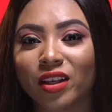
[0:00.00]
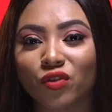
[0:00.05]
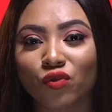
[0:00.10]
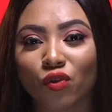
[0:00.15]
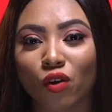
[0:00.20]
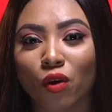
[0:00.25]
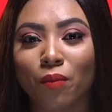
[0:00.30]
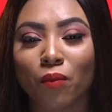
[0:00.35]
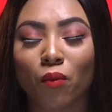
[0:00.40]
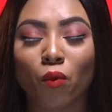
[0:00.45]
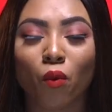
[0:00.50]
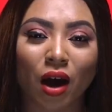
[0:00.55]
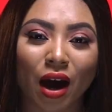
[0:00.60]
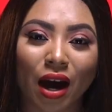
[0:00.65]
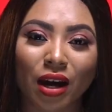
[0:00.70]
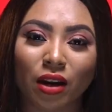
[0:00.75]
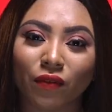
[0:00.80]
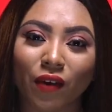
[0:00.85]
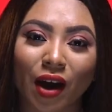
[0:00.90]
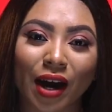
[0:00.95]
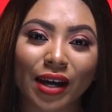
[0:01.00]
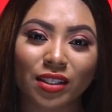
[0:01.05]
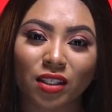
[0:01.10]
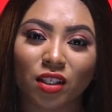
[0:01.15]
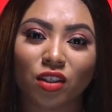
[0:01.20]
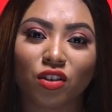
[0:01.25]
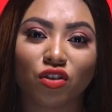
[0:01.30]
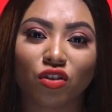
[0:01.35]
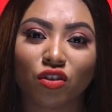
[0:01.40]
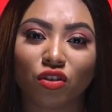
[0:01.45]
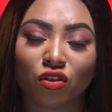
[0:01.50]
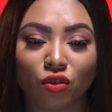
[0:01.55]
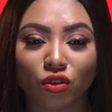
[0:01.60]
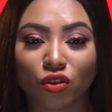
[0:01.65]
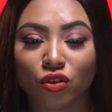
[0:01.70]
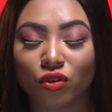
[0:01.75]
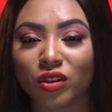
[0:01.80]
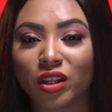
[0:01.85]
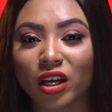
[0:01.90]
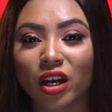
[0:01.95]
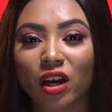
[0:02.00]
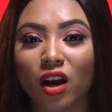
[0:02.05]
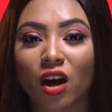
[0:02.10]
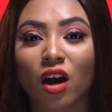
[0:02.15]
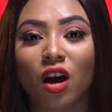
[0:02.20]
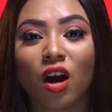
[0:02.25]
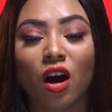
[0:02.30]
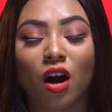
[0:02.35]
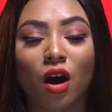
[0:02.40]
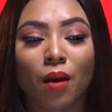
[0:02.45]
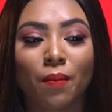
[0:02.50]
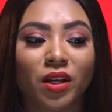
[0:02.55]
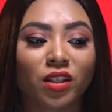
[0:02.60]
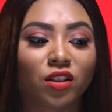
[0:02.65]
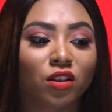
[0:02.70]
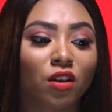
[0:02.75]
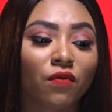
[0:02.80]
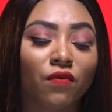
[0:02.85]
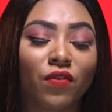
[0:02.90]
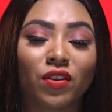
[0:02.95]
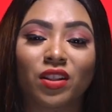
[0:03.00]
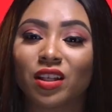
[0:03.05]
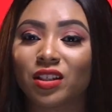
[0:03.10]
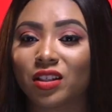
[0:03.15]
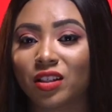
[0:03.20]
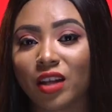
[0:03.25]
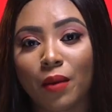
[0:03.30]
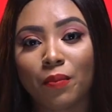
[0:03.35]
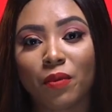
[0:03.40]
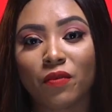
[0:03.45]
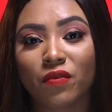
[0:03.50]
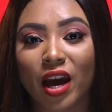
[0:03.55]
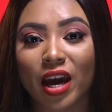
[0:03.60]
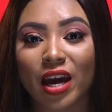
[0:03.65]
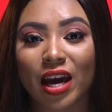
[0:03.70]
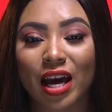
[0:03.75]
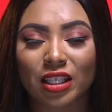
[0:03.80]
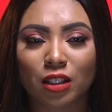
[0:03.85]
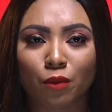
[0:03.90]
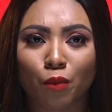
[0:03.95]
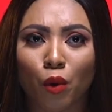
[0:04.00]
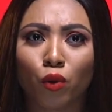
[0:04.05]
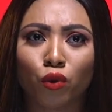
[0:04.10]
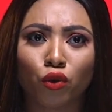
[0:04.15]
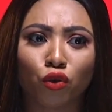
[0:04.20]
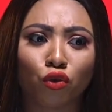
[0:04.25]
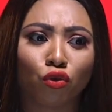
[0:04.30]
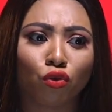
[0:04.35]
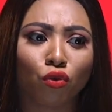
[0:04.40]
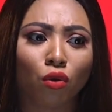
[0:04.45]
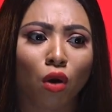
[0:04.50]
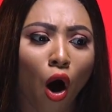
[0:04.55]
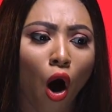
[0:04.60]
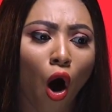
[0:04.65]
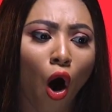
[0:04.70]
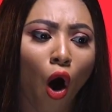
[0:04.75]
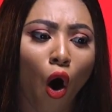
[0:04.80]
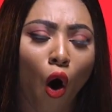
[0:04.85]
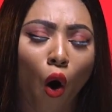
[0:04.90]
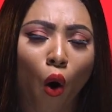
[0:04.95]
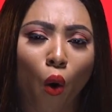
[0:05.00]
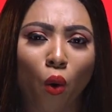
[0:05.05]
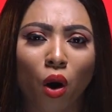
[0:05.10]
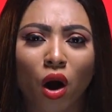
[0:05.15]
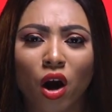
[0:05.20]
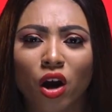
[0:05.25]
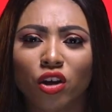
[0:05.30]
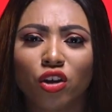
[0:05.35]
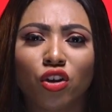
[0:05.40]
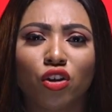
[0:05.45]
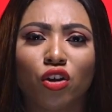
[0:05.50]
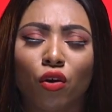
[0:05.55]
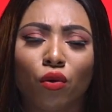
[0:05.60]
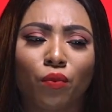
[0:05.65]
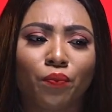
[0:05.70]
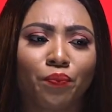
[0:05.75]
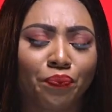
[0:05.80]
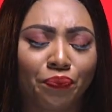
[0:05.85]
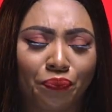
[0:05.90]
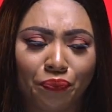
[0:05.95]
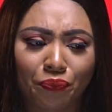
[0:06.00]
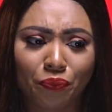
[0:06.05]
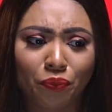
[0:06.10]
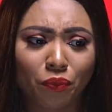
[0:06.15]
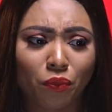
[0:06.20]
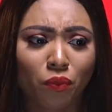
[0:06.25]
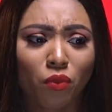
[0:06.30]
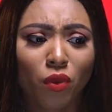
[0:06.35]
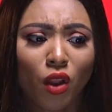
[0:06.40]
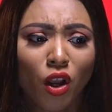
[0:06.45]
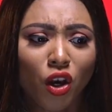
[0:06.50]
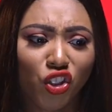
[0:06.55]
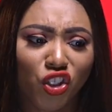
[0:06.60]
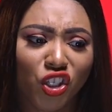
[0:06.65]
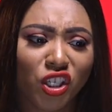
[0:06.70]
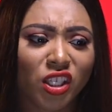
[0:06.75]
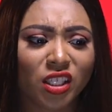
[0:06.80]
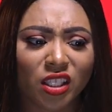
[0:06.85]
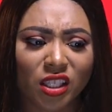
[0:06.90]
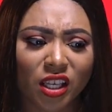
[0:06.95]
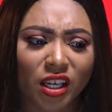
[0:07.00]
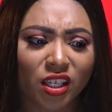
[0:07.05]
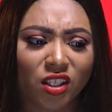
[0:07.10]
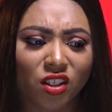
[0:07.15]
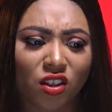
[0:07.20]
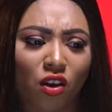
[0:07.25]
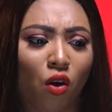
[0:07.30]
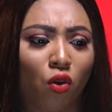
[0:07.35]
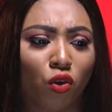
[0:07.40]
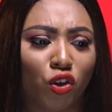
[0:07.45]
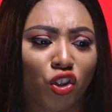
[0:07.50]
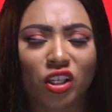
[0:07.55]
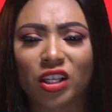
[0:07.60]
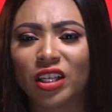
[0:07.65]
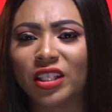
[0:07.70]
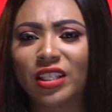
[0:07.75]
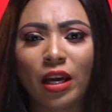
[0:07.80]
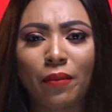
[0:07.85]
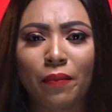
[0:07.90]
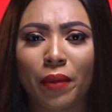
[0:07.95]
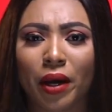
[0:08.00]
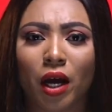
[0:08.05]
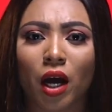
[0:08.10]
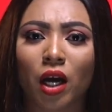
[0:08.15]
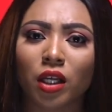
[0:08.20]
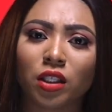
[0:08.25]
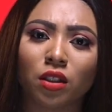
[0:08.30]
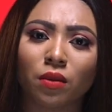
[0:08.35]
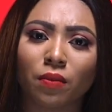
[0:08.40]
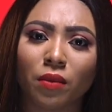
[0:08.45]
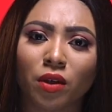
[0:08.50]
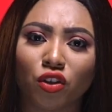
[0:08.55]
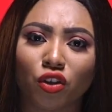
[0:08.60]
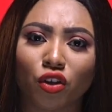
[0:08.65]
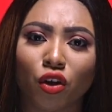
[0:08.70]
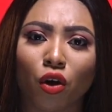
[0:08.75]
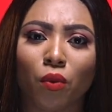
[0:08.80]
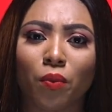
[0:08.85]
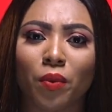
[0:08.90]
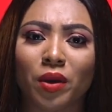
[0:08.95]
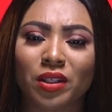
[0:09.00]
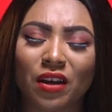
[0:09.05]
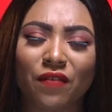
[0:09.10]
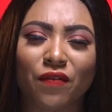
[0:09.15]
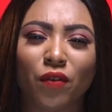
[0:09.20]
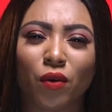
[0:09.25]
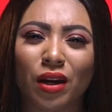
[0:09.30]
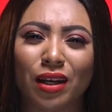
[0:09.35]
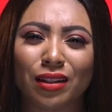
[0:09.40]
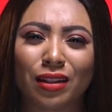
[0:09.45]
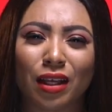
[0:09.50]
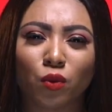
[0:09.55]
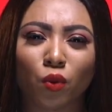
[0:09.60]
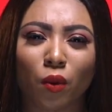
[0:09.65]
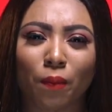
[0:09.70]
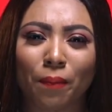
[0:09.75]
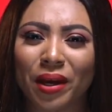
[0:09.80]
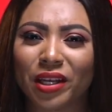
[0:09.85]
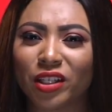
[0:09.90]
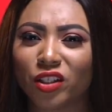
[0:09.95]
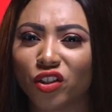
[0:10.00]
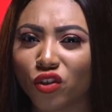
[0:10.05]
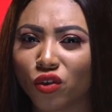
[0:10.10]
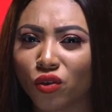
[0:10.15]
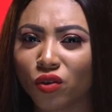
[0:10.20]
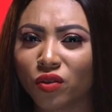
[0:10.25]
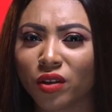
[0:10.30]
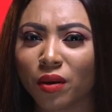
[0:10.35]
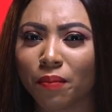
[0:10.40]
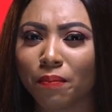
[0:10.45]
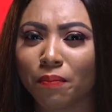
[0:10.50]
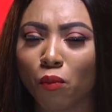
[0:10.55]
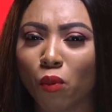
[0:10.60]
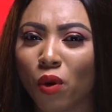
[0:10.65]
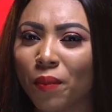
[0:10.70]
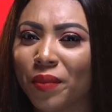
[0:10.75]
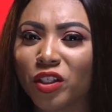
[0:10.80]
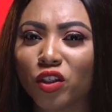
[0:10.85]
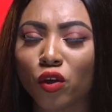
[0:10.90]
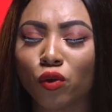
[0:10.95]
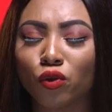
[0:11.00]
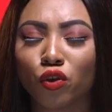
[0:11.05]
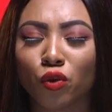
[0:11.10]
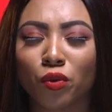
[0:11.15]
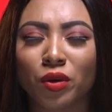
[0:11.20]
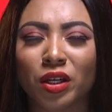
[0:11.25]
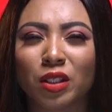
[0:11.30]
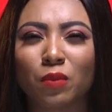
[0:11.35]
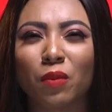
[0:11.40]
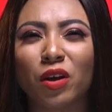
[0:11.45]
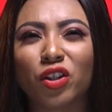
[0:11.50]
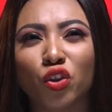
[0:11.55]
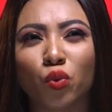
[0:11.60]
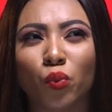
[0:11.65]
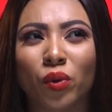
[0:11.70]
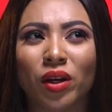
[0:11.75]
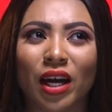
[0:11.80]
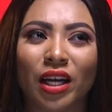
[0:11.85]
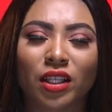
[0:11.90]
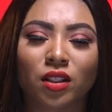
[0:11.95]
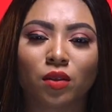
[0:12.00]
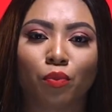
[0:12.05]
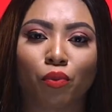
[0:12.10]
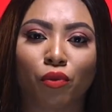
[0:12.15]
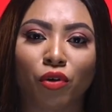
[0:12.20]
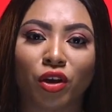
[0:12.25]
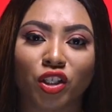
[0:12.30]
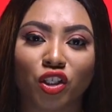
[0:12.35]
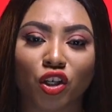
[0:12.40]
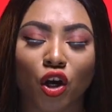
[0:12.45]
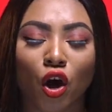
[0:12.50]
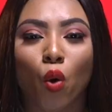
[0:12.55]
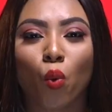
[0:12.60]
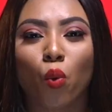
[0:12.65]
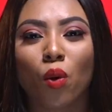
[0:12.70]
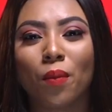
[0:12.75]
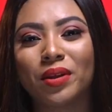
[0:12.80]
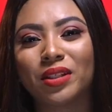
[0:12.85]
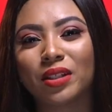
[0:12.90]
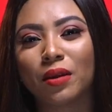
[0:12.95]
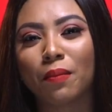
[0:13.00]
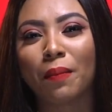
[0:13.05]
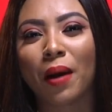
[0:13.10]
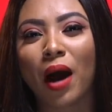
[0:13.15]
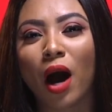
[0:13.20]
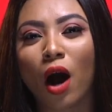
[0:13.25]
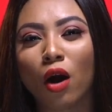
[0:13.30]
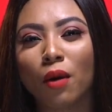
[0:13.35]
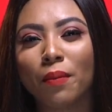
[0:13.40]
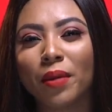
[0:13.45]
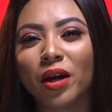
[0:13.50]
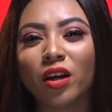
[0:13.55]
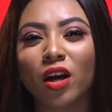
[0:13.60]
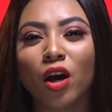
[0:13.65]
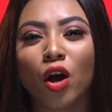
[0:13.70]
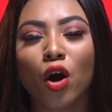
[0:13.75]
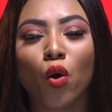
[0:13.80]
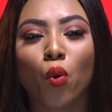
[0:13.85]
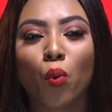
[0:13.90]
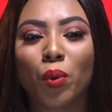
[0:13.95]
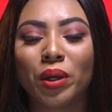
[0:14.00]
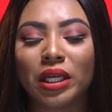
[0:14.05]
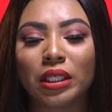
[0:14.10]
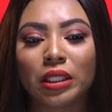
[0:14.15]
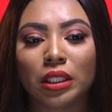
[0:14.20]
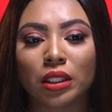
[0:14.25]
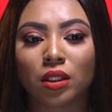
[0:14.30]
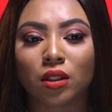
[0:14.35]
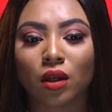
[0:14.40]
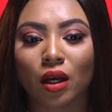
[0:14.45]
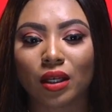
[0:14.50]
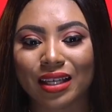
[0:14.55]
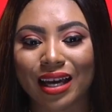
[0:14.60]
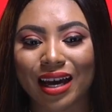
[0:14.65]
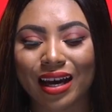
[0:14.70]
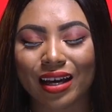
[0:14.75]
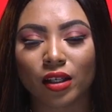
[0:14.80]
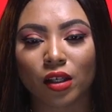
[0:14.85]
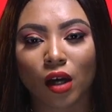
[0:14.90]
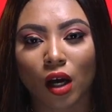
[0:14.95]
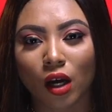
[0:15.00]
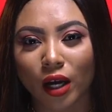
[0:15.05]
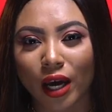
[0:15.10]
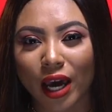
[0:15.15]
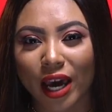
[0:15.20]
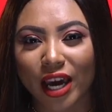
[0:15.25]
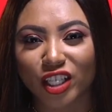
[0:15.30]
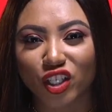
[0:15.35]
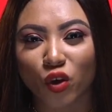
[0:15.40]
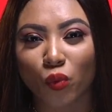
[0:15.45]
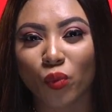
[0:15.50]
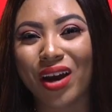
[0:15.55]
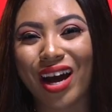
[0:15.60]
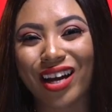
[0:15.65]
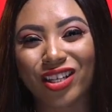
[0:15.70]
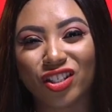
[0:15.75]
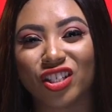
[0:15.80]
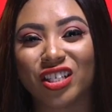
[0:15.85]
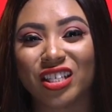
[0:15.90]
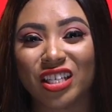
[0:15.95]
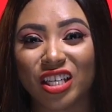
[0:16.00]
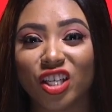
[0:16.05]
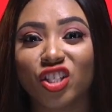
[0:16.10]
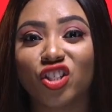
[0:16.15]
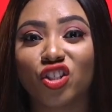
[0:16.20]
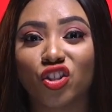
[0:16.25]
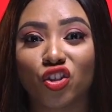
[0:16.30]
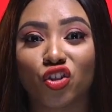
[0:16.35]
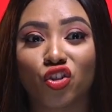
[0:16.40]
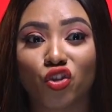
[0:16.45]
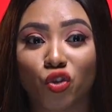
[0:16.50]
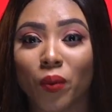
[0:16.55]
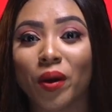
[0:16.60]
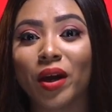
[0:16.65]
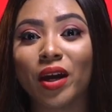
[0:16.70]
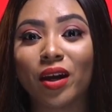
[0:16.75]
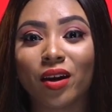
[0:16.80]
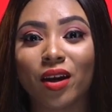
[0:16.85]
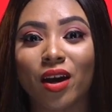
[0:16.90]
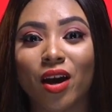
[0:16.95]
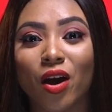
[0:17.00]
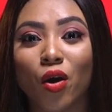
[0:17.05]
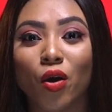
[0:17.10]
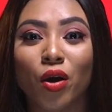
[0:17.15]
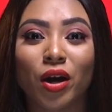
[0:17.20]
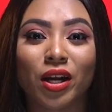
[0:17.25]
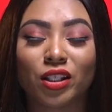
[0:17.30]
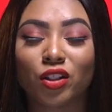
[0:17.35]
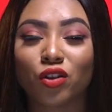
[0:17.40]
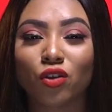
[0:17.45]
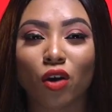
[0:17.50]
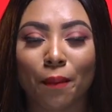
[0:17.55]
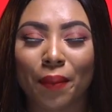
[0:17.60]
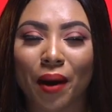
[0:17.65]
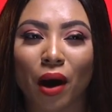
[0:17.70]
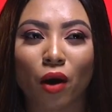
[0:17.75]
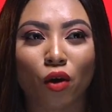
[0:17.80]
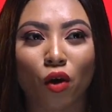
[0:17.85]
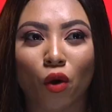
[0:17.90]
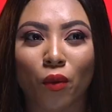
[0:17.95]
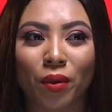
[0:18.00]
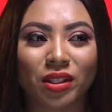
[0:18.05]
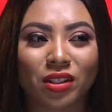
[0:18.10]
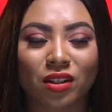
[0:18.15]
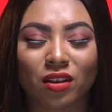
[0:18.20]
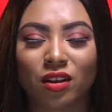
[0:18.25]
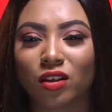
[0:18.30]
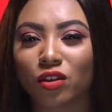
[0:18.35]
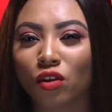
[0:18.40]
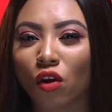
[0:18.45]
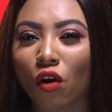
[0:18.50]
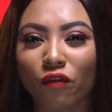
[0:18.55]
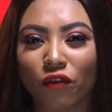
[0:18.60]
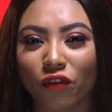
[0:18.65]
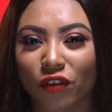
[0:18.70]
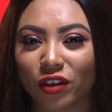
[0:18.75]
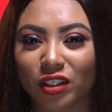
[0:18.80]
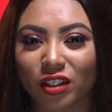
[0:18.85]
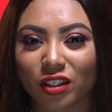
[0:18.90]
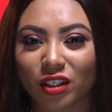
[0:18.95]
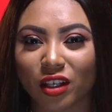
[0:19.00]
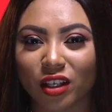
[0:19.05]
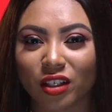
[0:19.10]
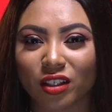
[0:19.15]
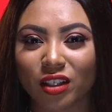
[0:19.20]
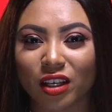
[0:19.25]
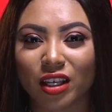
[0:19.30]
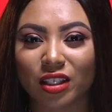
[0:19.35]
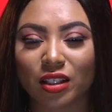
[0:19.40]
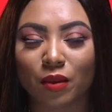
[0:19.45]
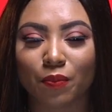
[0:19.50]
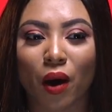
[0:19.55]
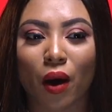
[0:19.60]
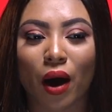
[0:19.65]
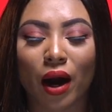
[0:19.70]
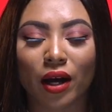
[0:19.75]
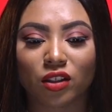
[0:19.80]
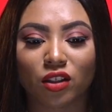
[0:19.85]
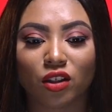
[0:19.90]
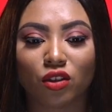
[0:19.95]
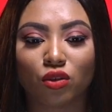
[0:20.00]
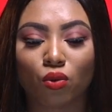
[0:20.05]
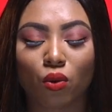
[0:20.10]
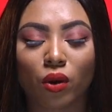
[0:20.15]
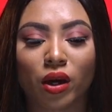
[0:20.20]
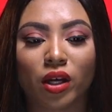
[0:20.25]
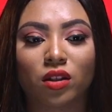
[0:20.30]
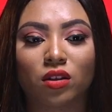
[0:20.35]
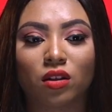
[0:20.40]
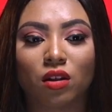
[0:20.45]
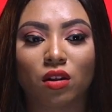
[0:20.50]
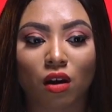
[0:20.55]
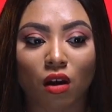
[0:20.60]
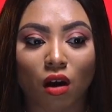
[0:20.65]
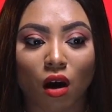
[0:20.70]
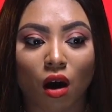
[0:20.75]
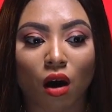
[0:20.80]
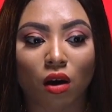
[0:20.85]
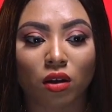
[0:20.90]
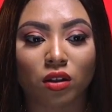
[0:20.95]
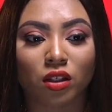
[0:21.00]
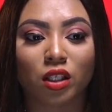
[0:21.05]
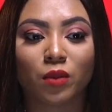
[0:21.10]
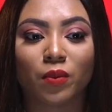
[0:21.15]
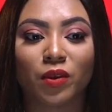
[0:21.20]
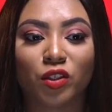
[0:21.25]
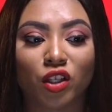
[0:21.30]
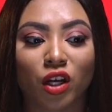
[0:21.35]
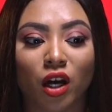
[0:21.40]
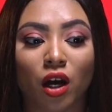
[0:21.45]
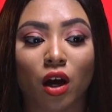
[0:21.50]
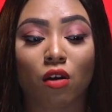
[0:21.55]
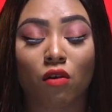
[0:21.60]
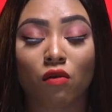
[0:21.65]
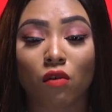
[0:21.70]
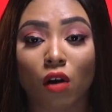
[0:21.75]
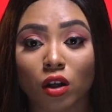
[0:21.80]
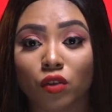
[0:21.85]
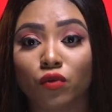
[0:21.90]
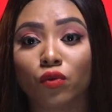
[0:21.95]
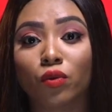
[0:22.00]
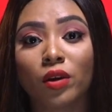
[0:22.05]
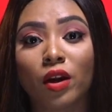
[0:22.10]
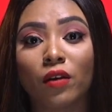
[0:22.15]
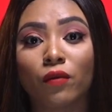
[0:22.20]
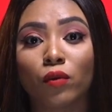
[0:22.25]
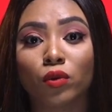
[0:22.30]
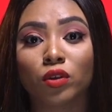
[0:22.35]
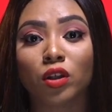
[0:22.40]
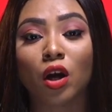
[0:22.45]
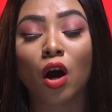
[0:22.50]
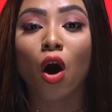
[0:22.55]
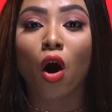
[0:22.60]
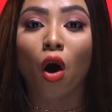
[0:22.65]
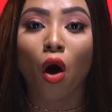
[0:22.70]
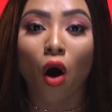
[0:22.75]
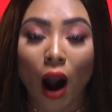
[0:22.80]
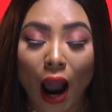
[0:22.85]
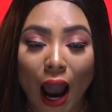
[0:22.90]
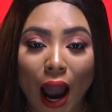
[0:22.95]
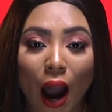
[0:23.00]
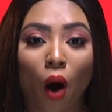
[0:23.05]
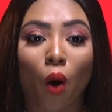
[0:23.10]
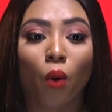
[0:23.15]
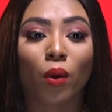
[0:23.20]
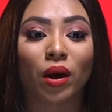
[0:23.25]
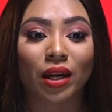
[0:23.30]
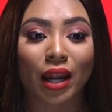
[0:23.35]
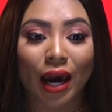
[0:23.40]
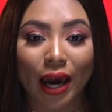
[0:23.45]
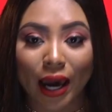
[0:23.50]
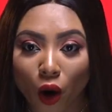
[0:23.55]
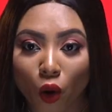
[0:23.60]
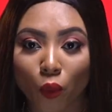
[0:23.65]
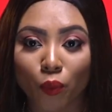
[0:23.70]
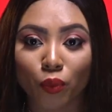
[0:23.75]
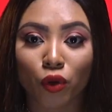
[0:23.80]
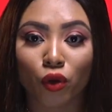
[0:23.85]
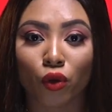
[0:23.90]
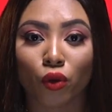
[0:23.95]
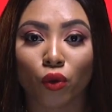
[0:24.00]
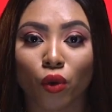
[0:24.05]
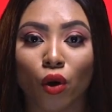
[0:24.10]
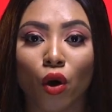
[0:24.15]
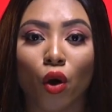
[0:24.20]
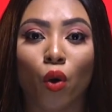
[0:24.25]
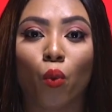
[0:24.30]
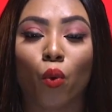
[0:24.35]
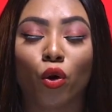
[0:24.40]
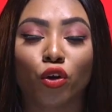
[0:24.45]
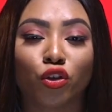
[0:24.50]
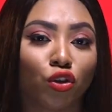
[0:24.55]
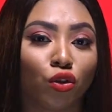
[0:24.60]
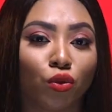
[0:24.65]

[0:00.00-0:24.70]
this from? What kind of icing do you think is good for this type of cake? As opposed to, oh, you know, she's this, oh, she's going to take my customers, you know? Because I feel like that's what men do that women don't do. And as much as we like to preach women's empowerment, we need to start it at a younger age, and we actually need to do it. It's not about going to these conferences. It's about actually talking to the girls, especially at grassroots levels. How can I help you? What